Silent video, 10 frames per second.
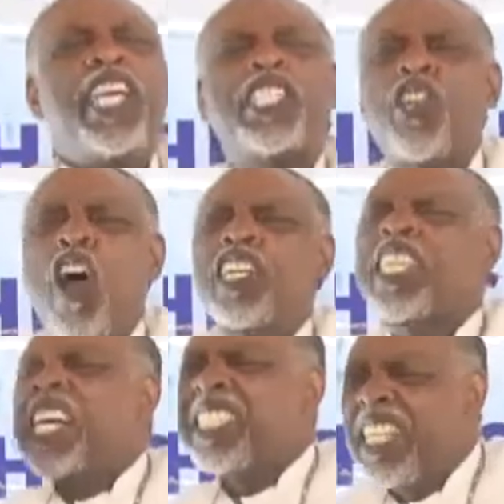the church
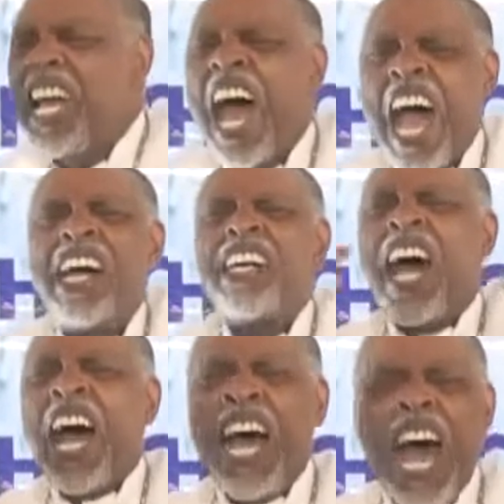
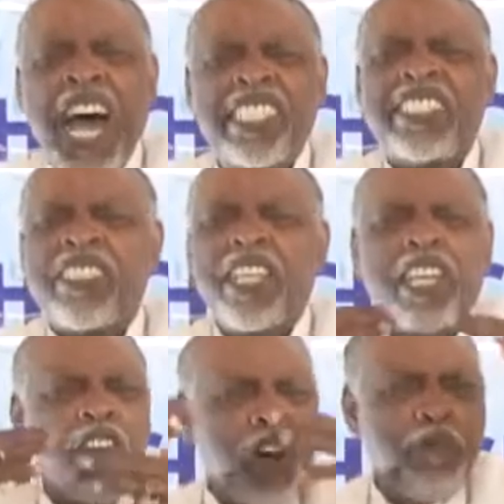has
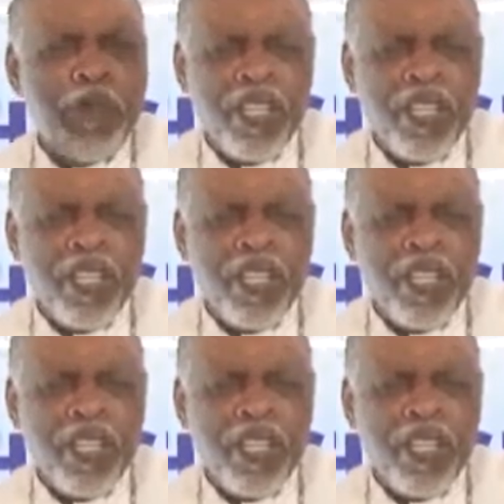you know,